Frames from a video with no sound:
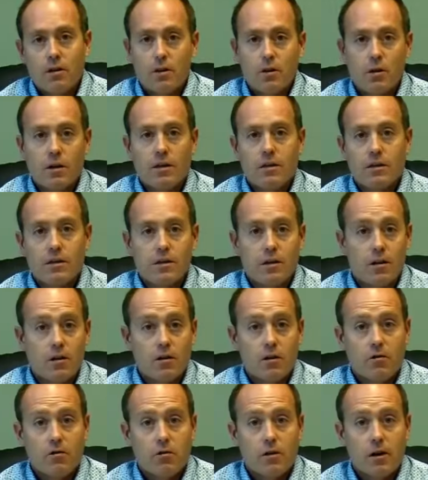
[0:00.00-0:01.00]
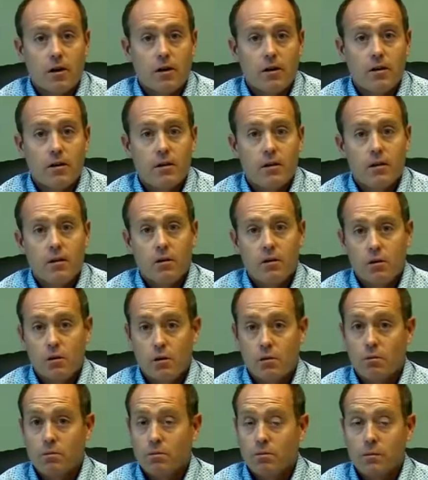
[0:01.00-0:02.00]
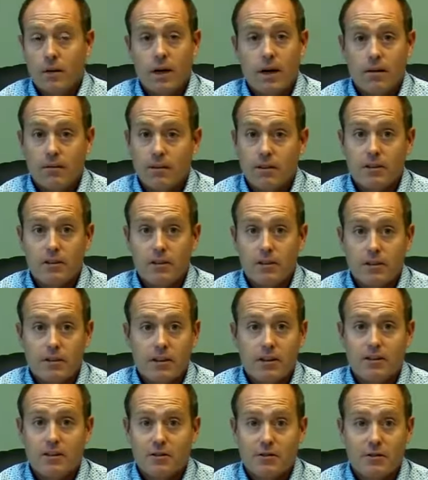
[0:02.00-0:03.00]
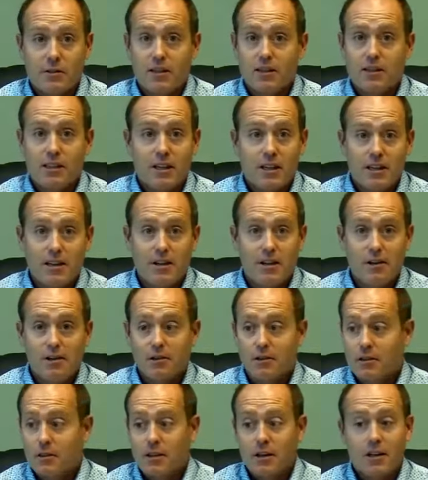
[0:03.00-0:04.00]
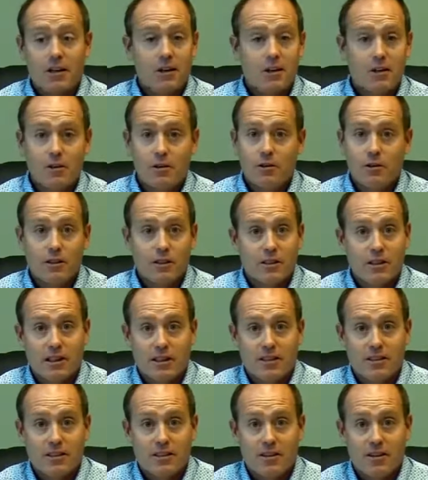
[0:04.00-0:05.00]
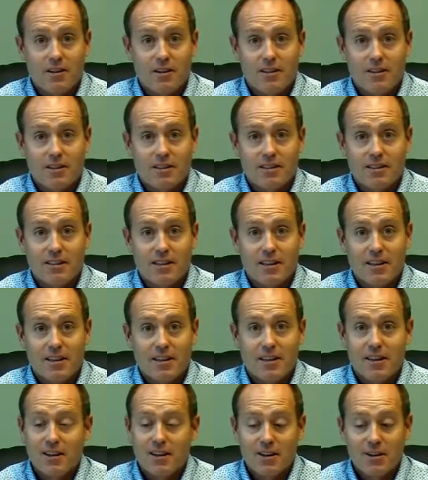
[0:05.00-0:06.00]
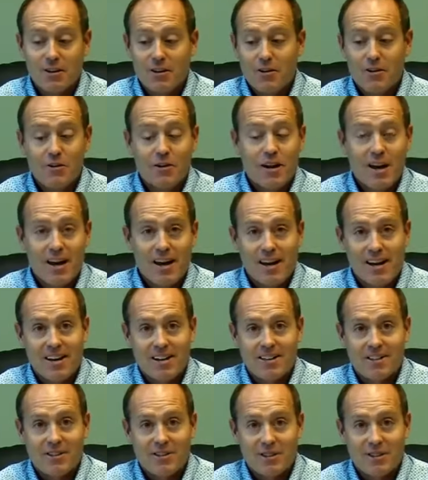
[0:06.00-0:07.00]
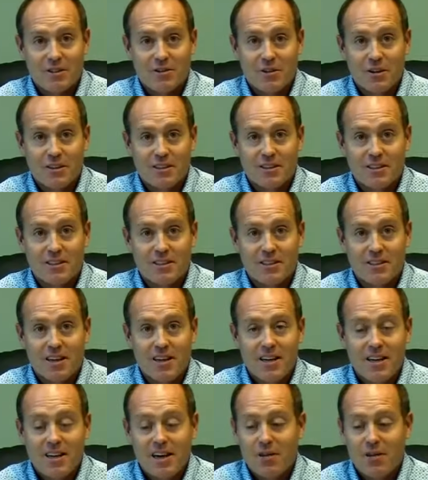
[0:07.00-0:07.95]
you get to tell your friend, who obviously you guys are friends, he knows you just got started in this thing. You can't answer his questions.